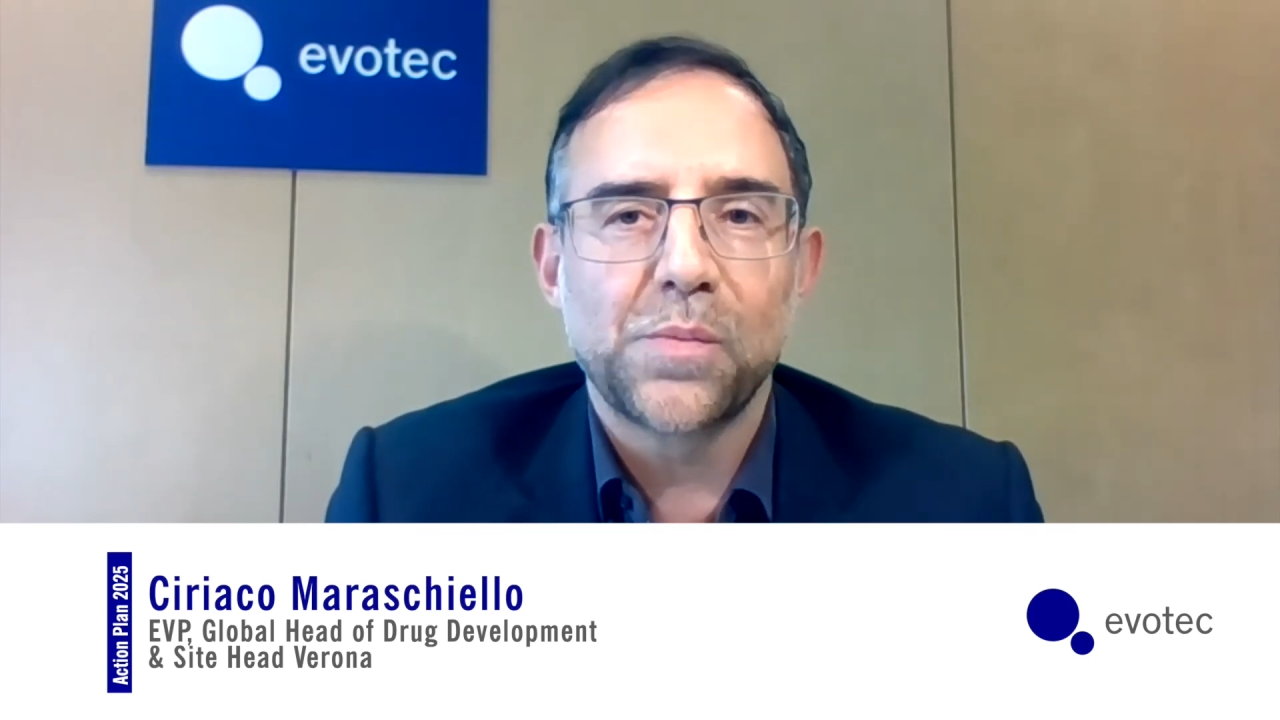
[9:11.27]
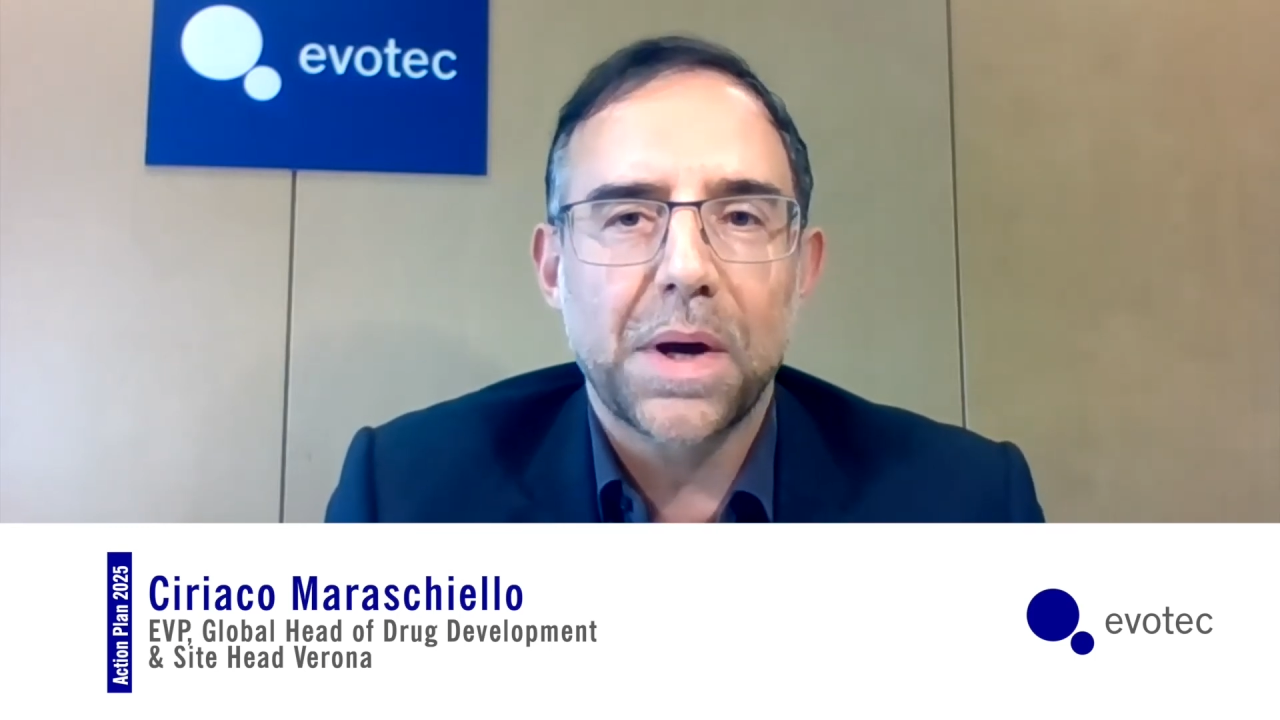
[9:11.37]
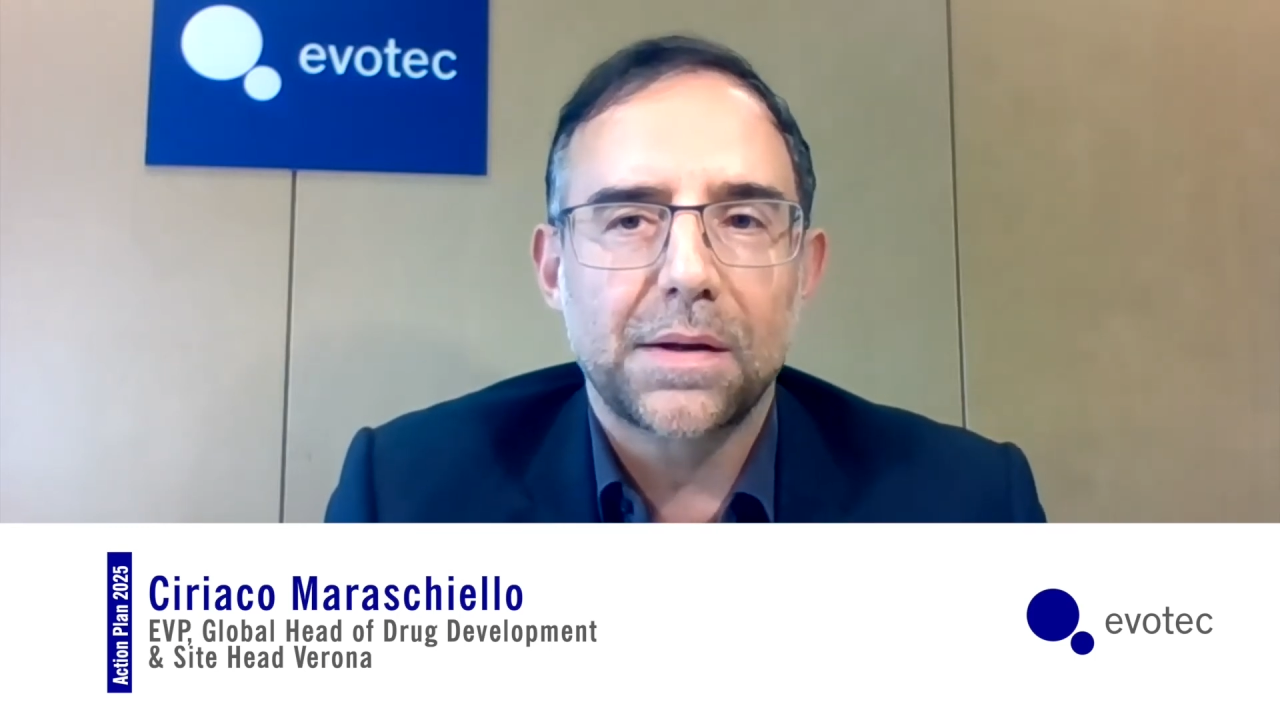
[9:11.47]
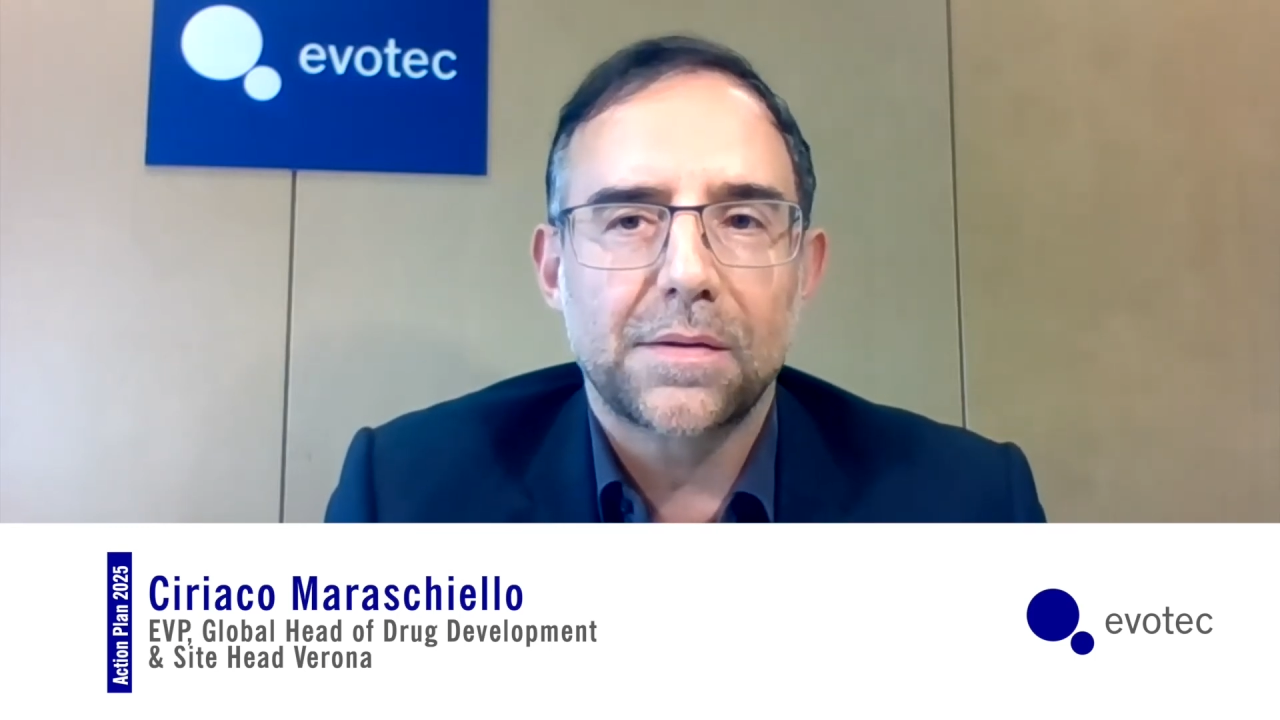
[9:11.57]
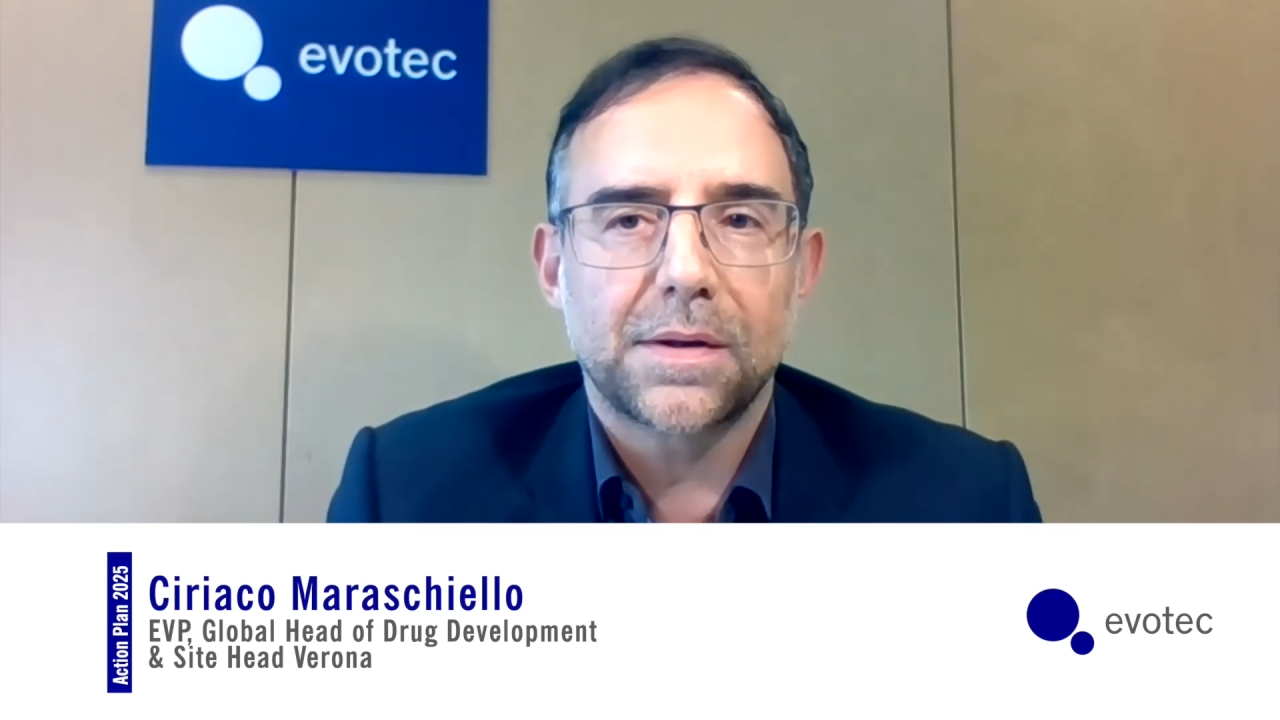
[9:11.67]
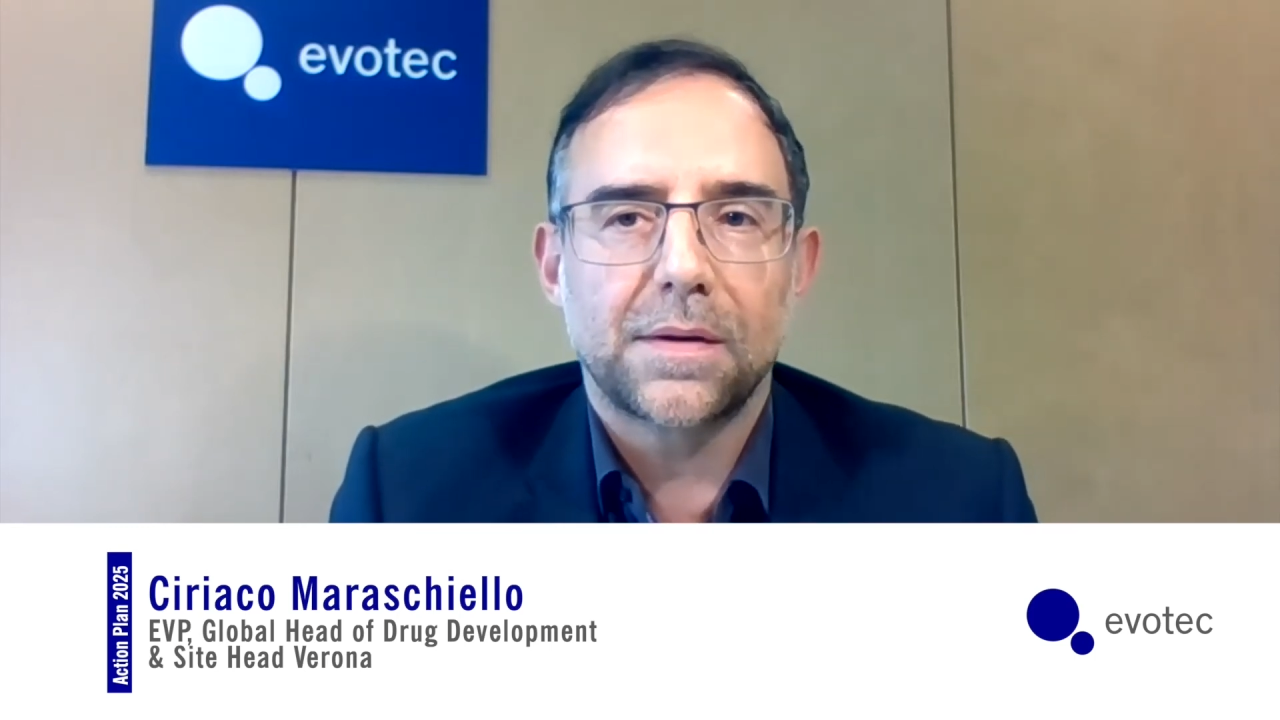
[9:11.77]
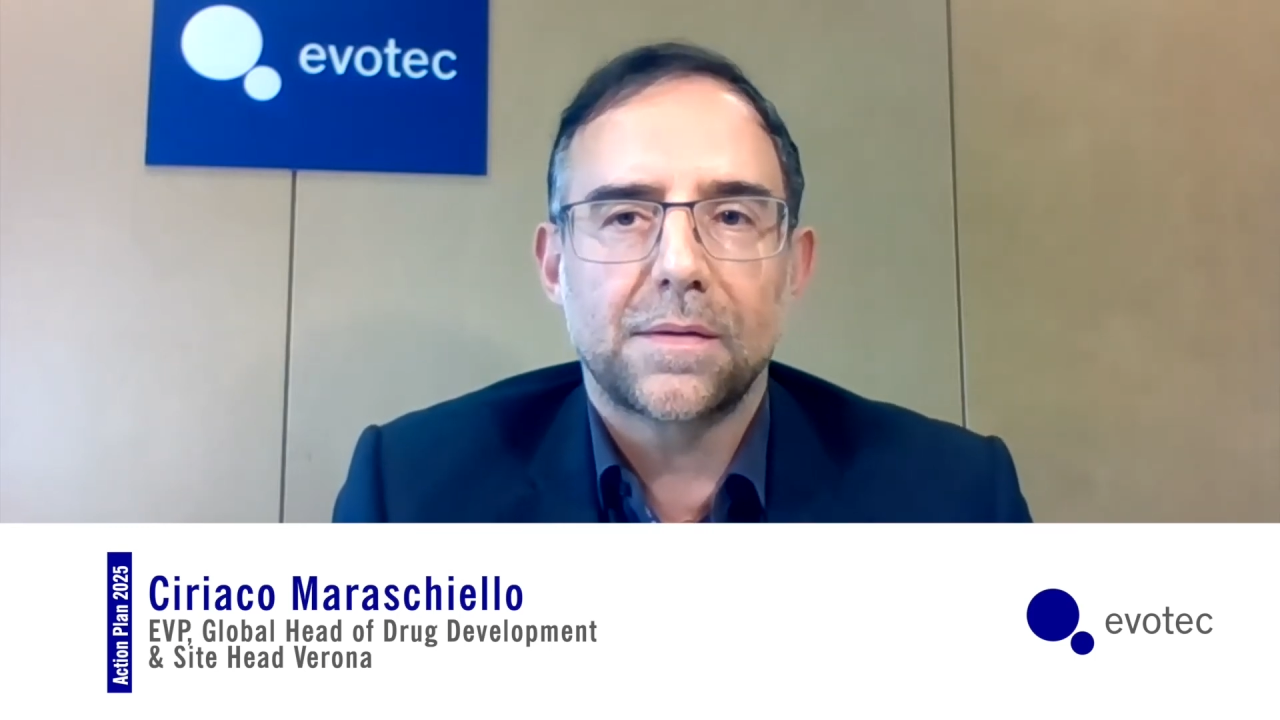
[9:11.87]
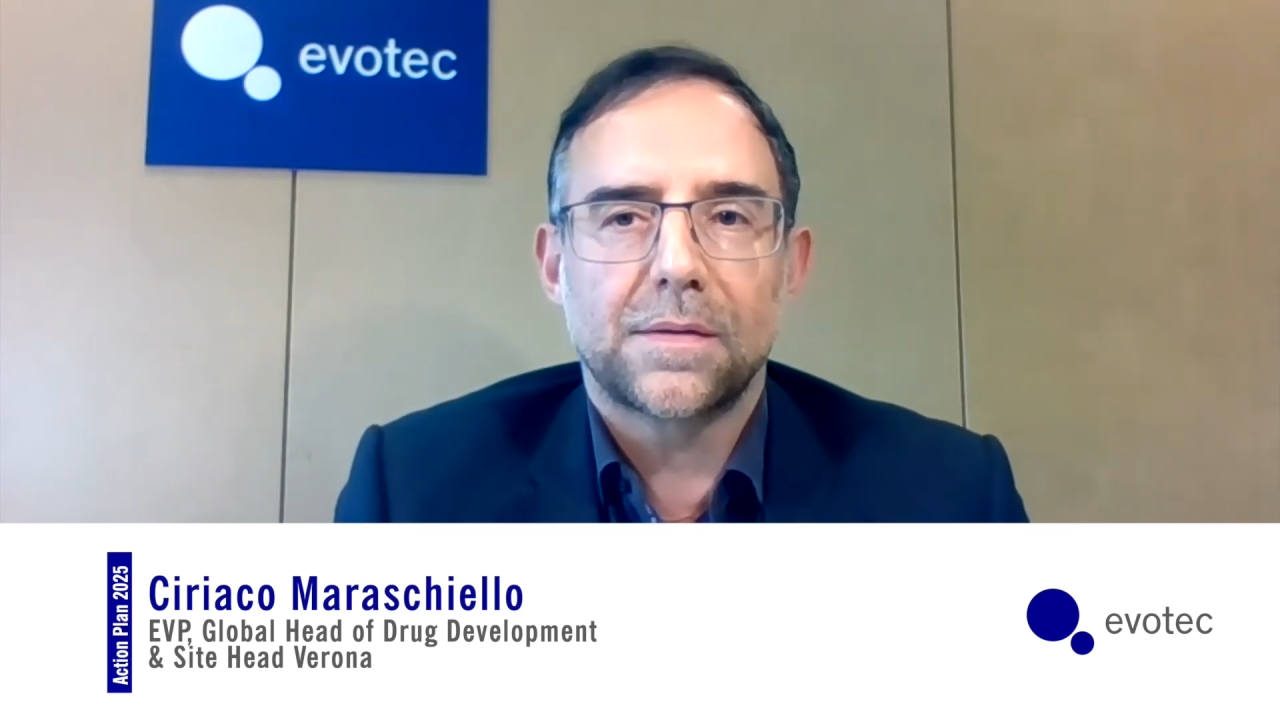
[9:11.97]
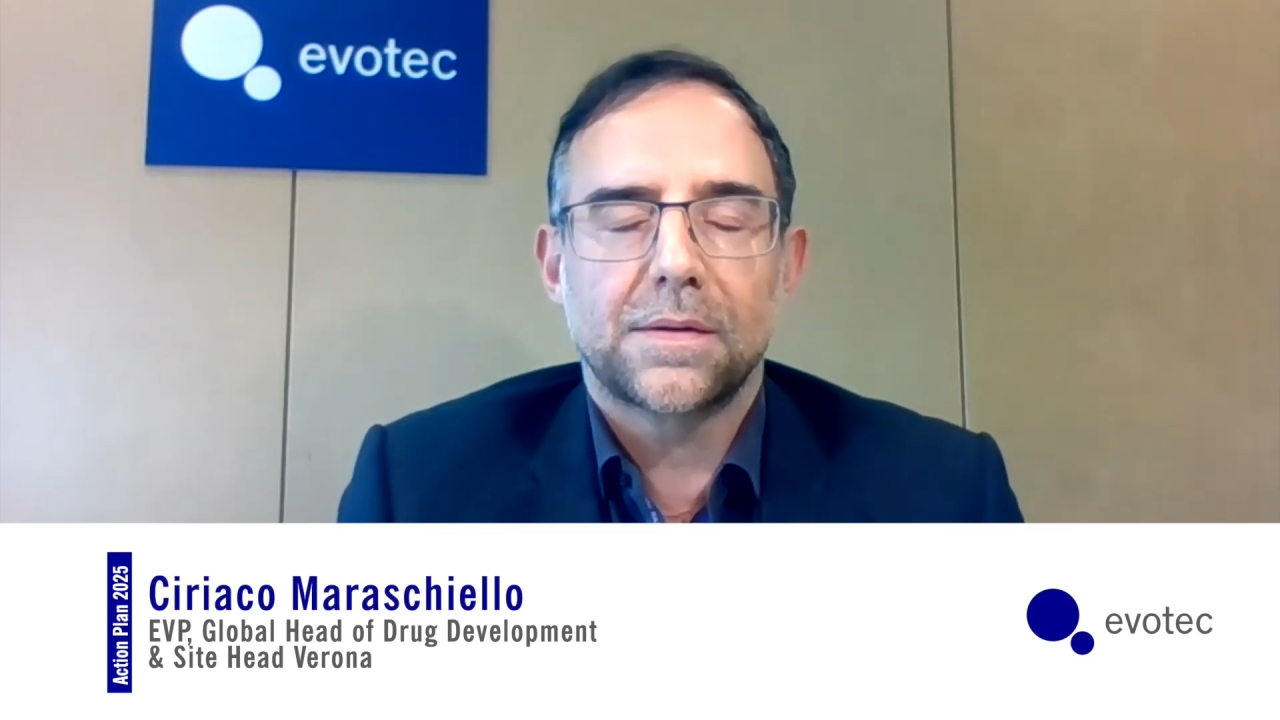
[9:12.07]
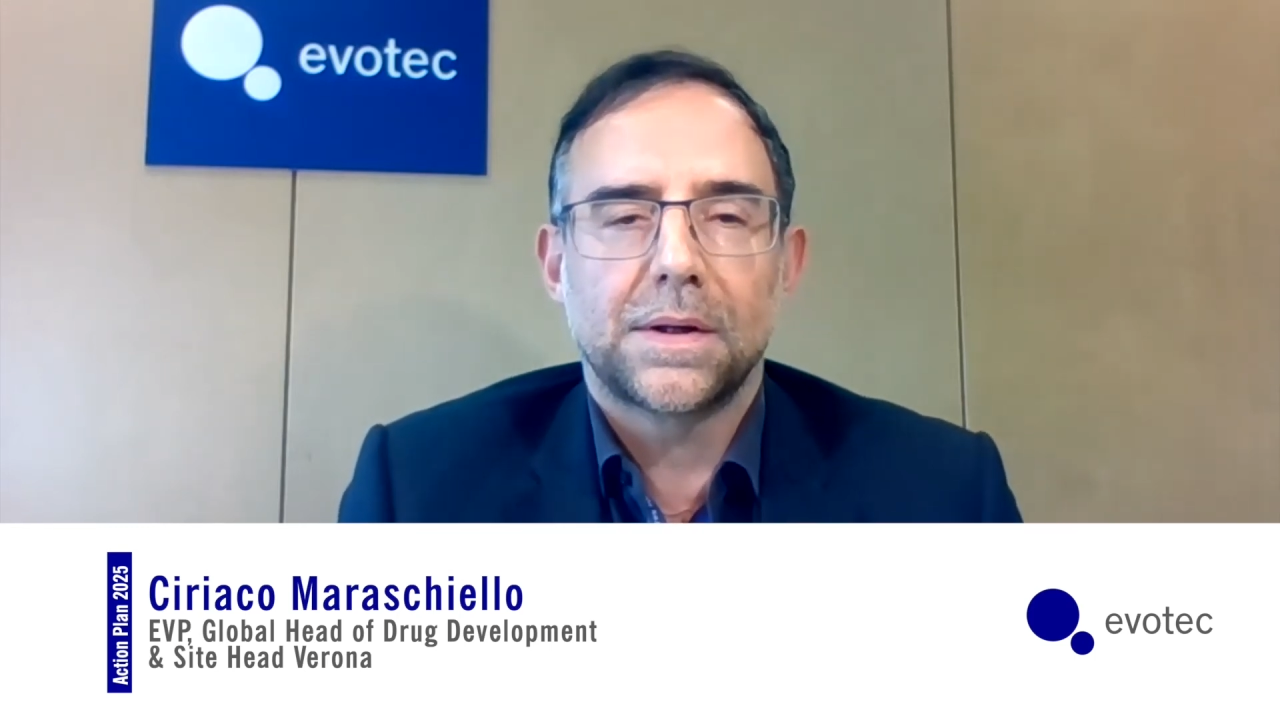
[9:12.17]

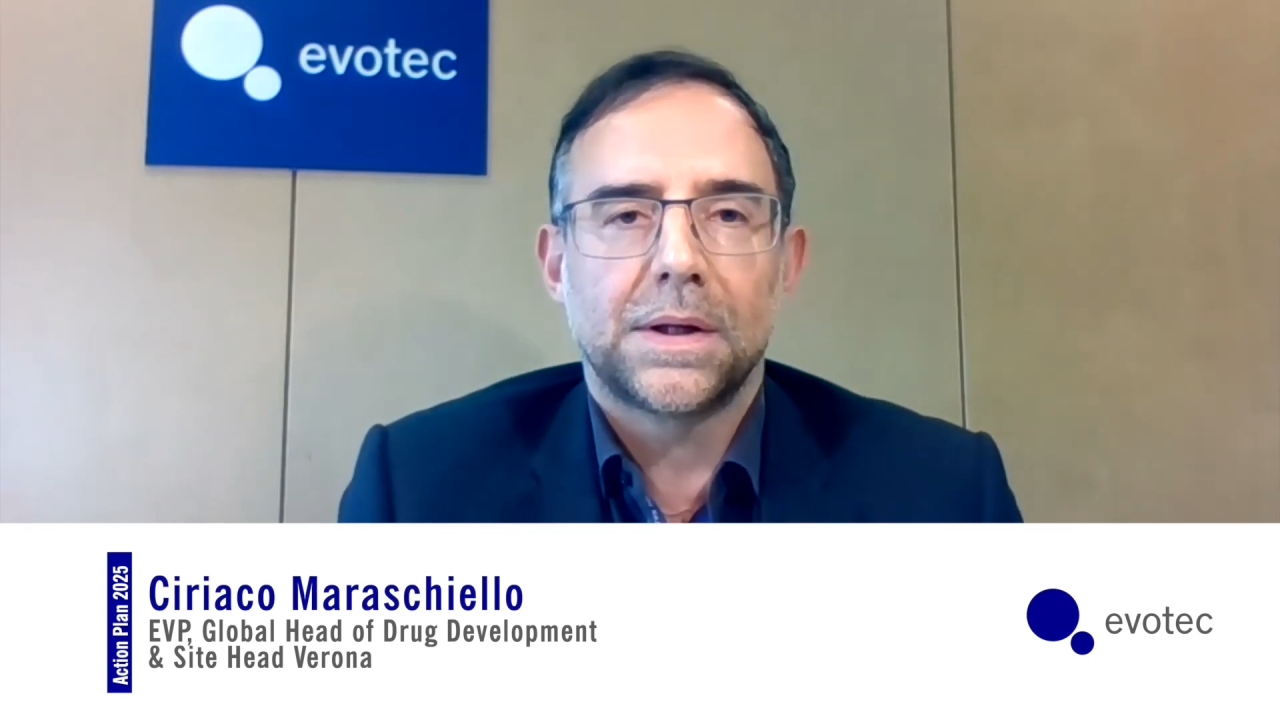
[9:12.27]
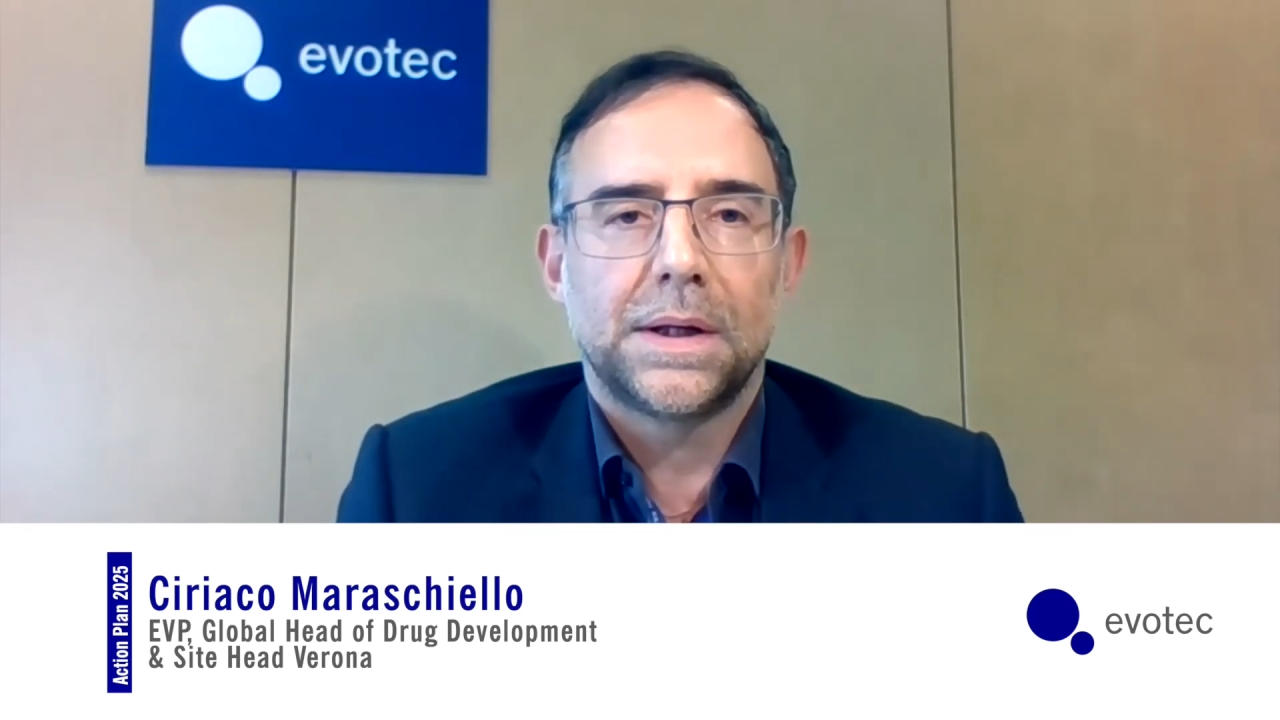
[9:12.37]
medicines,